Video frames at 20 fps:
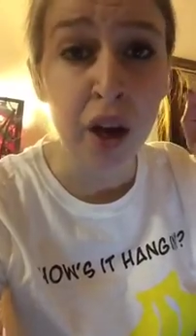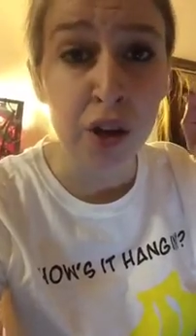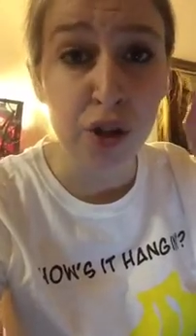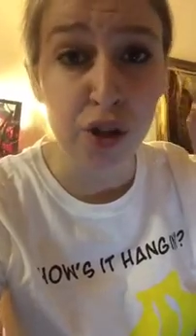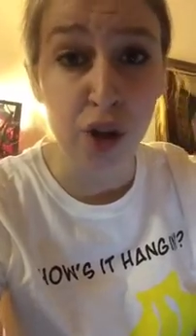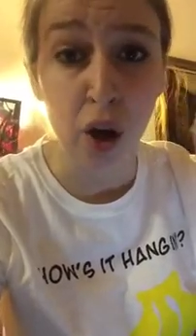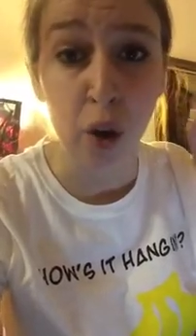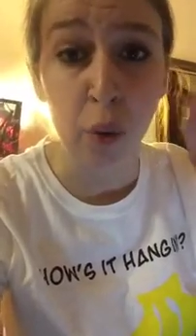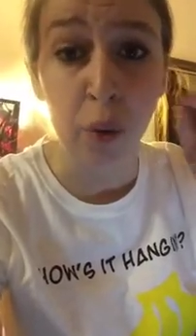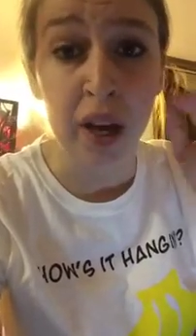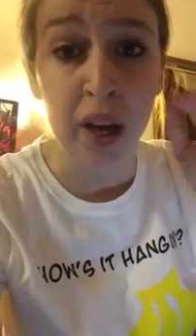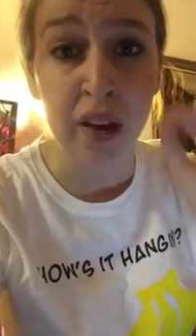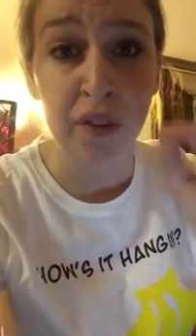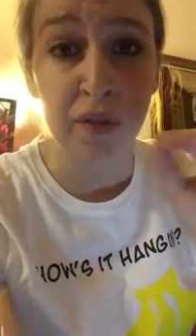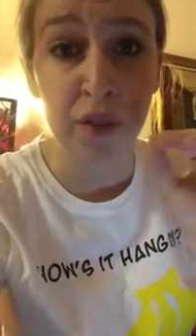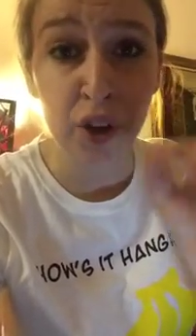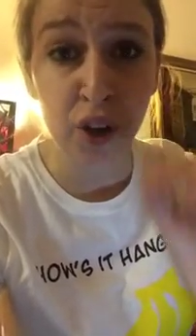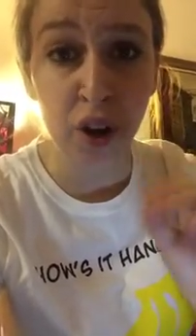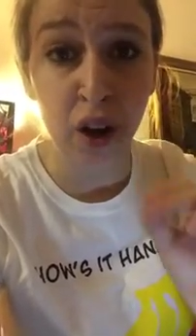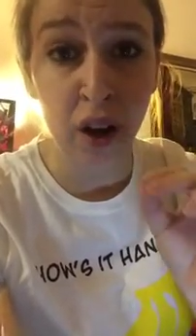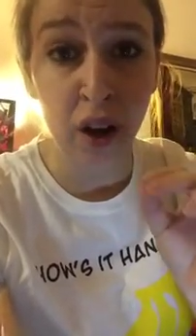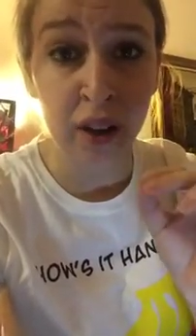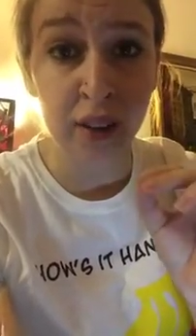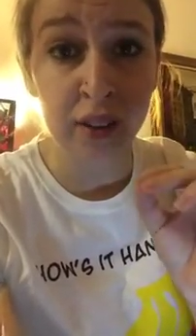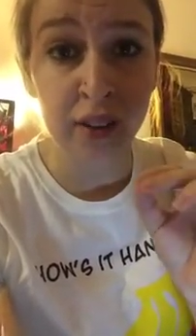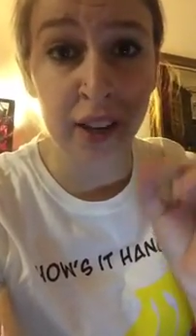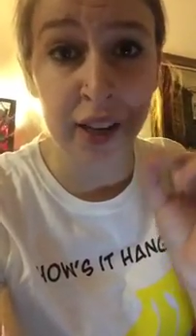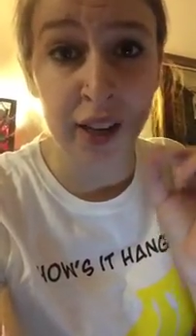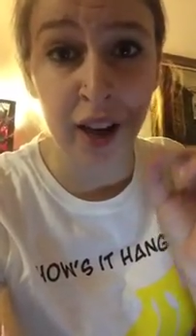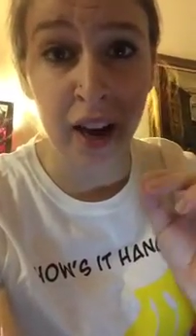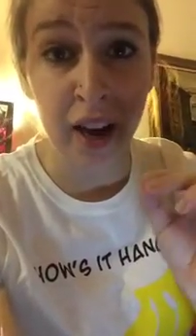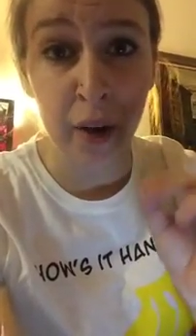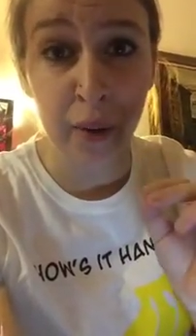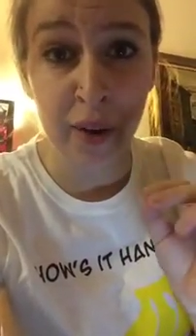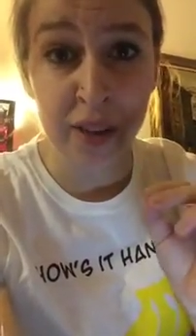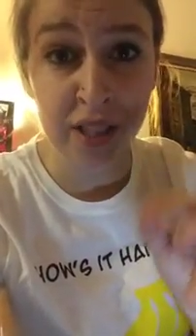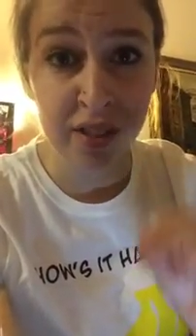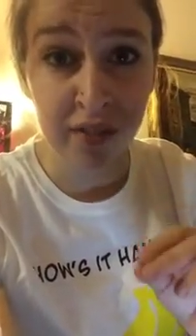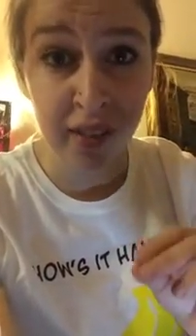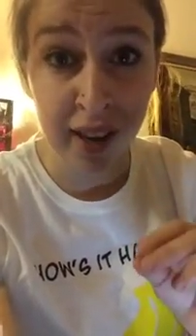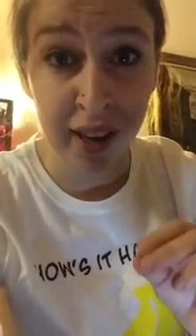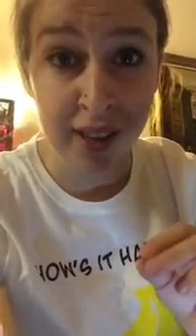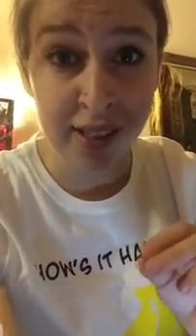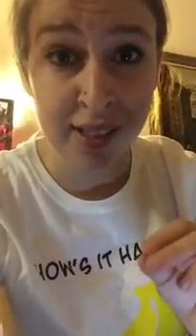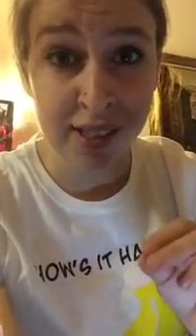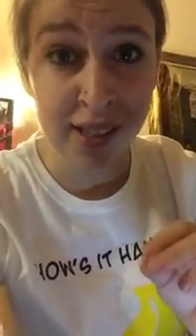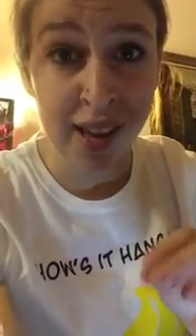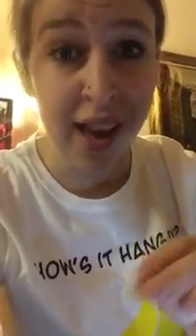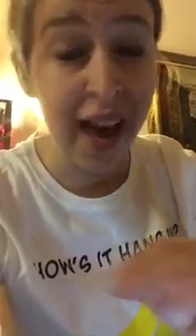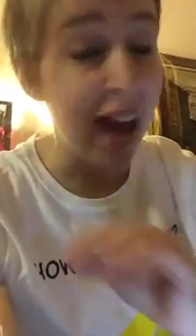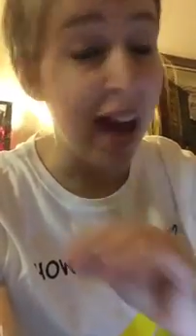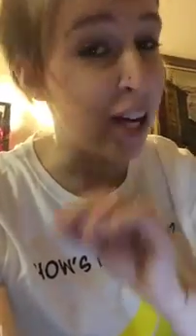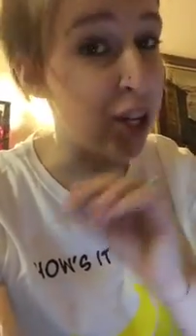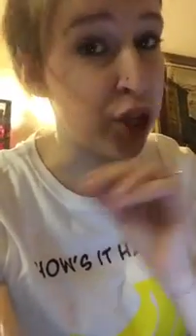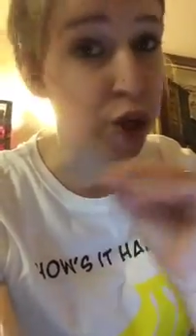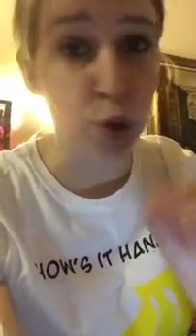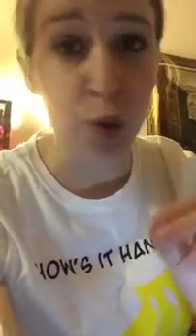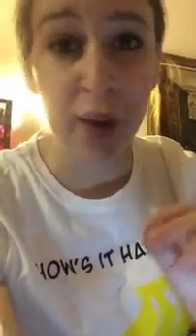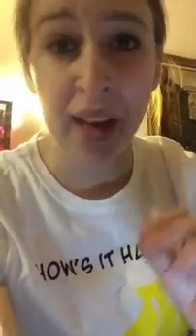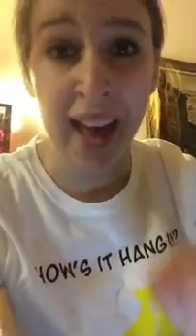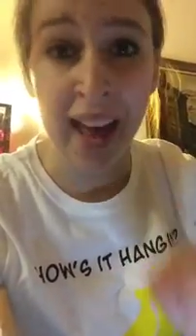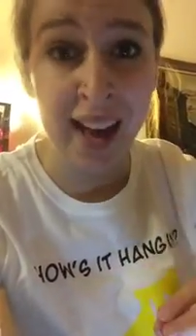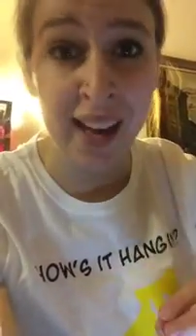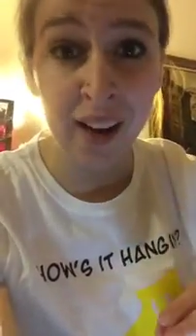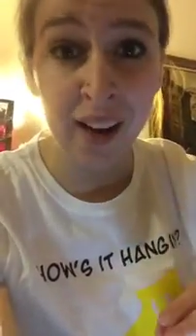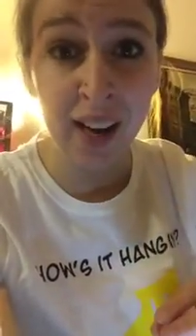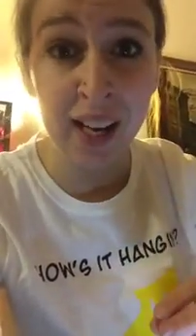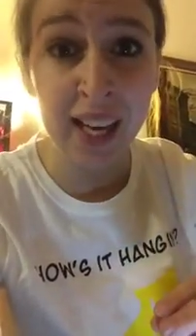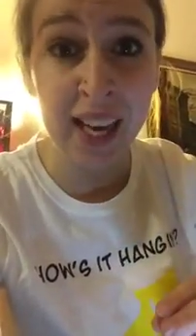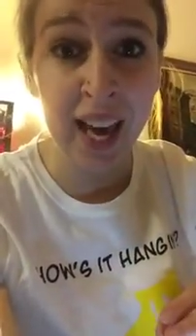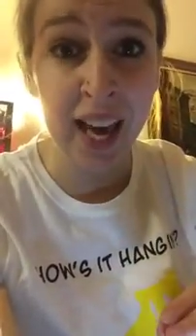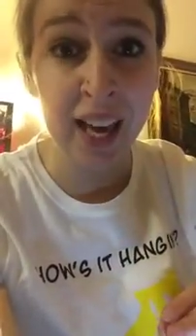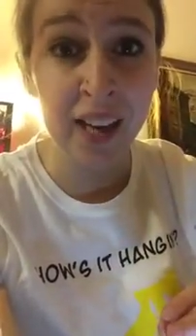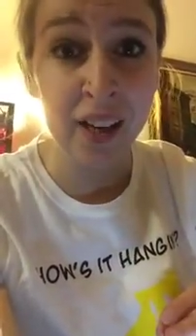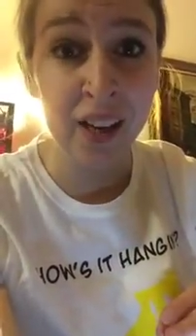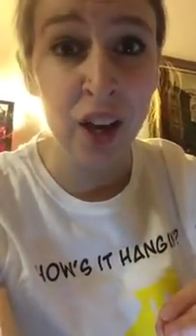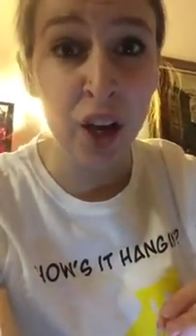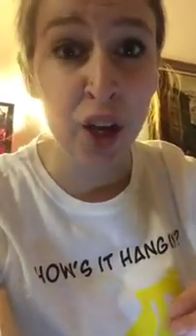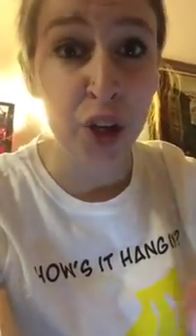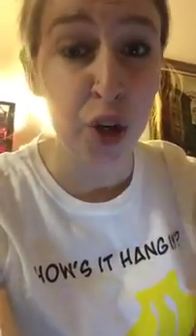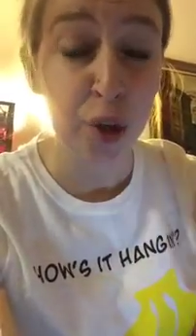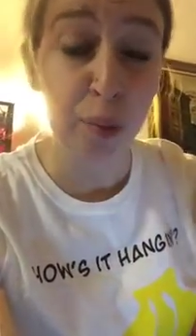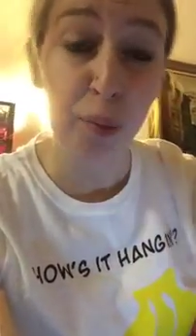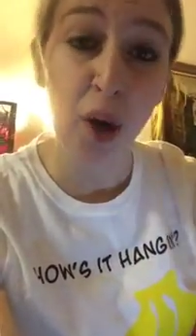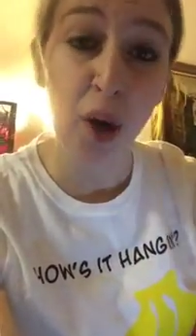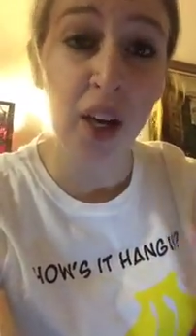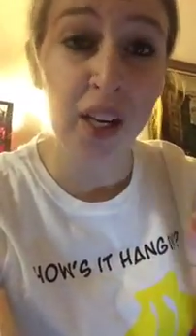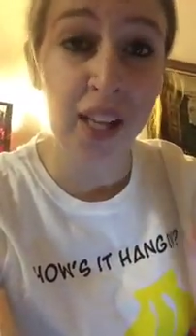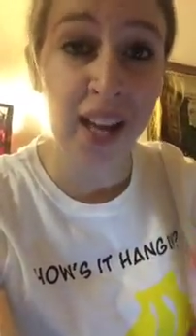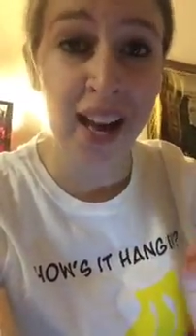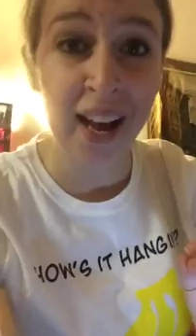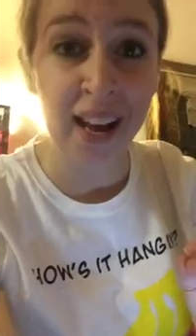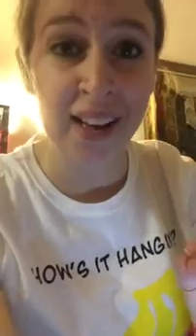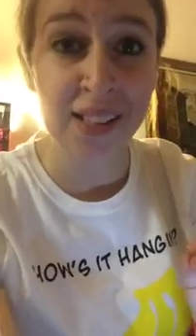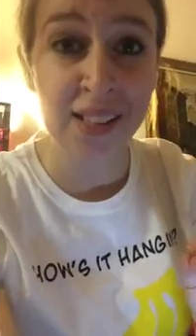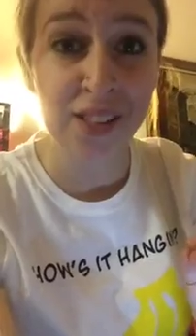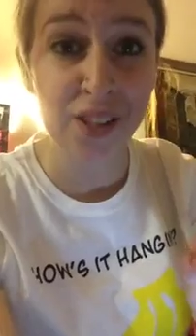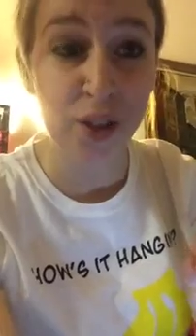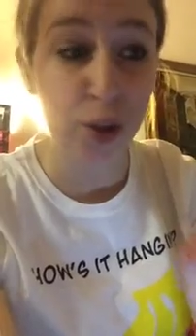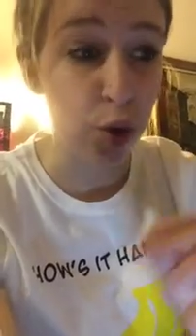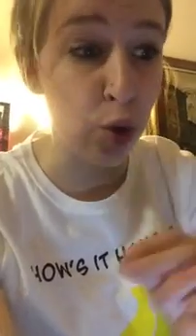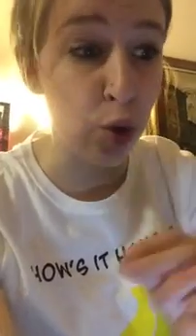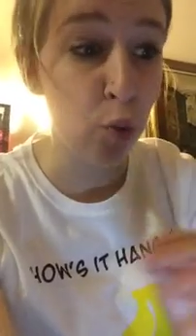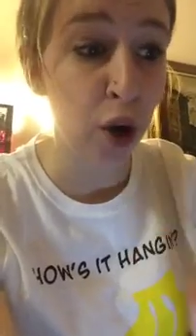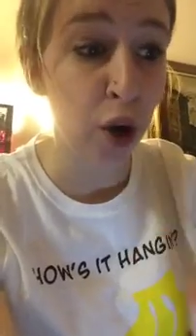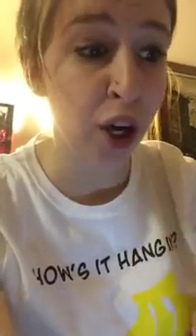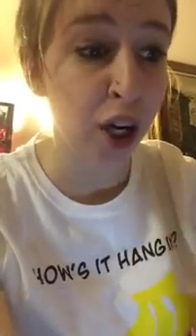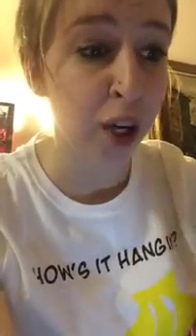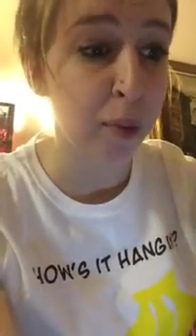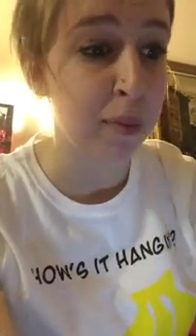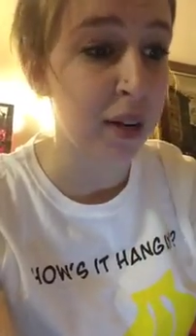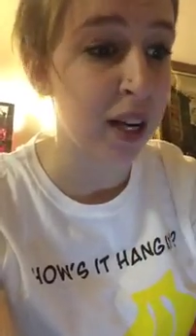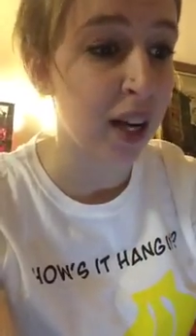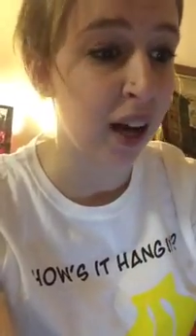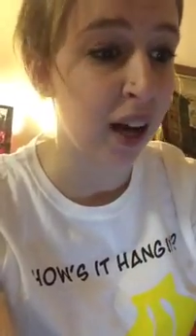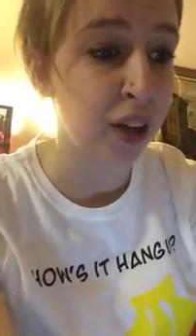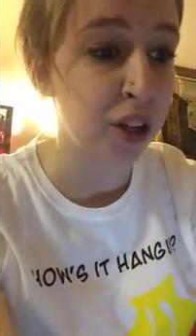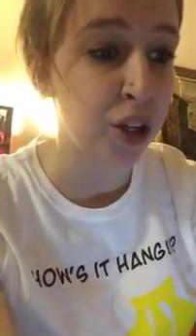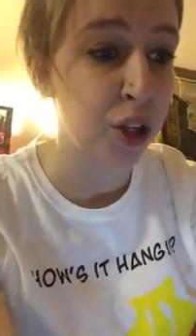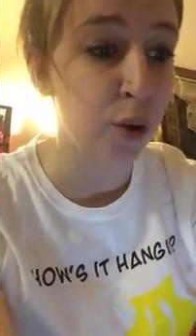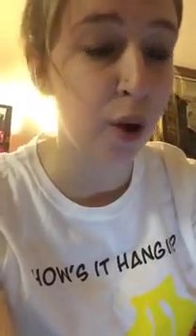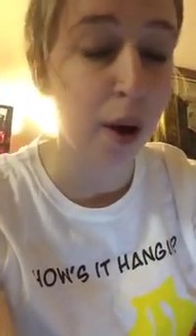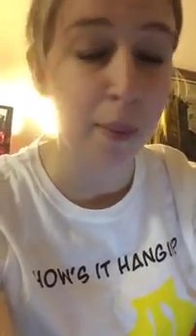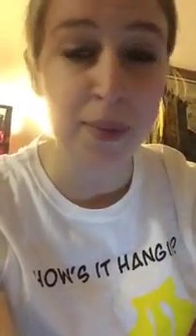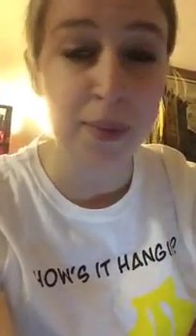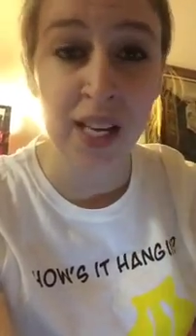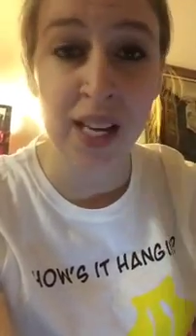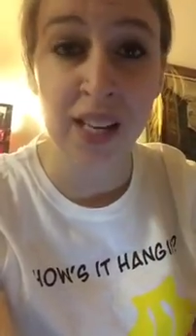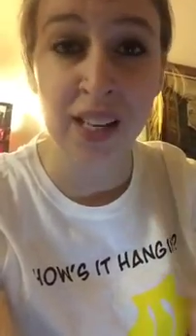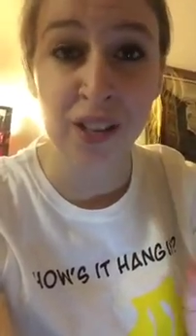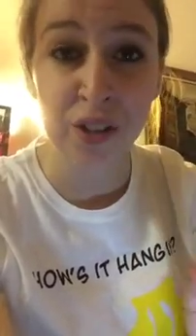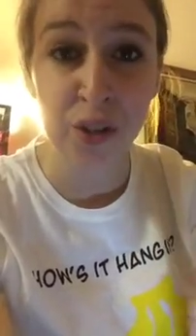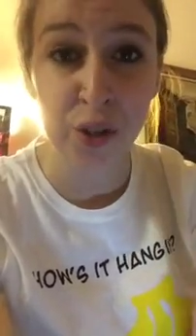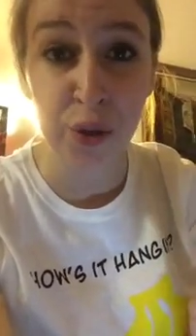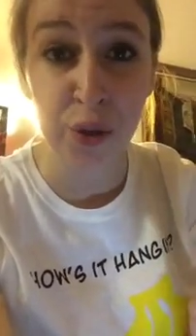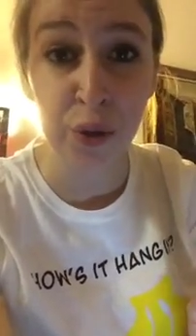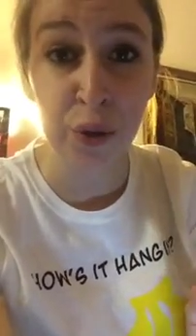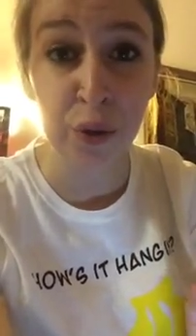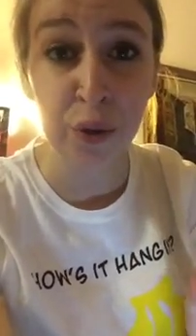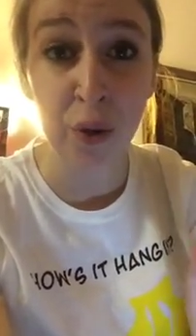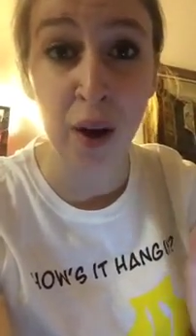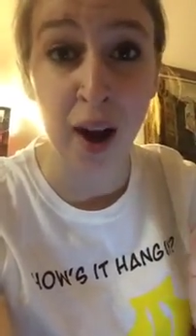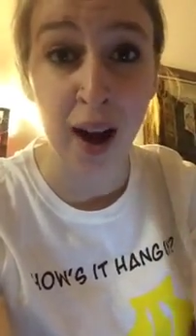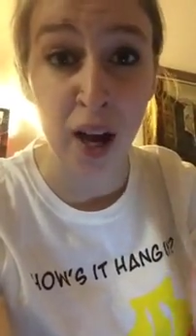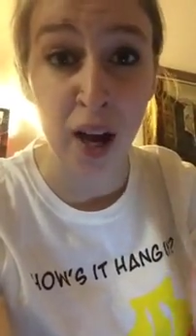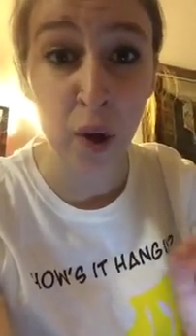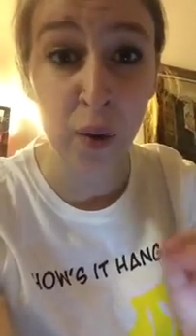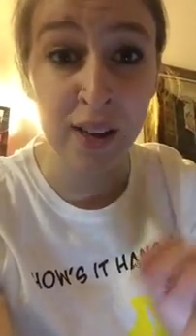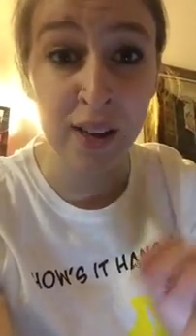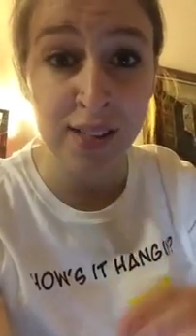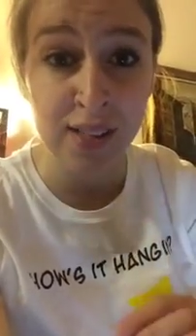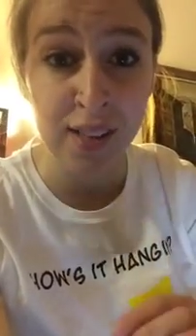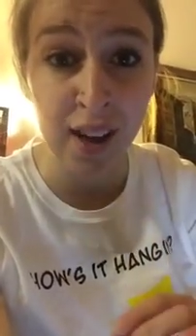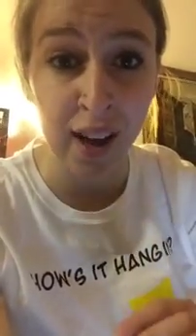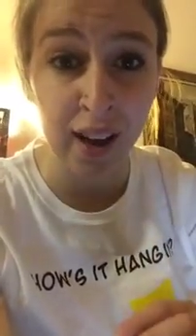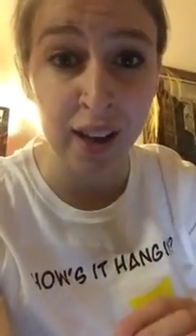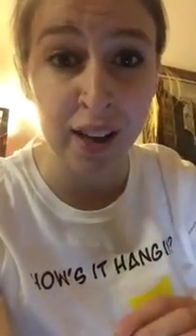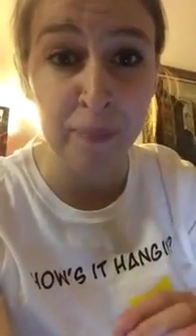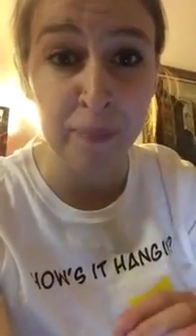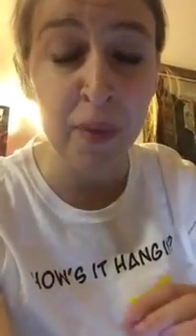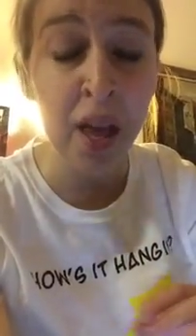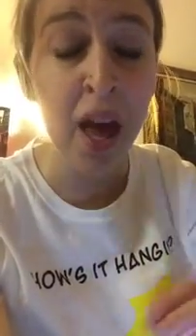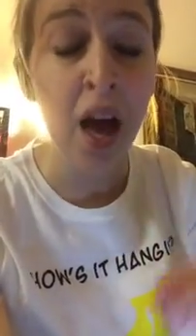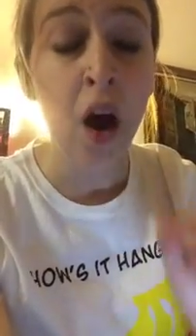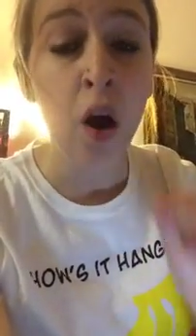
So if you're on an iOS device and you cannot get your broadcasts to work because you updated to iOS 9,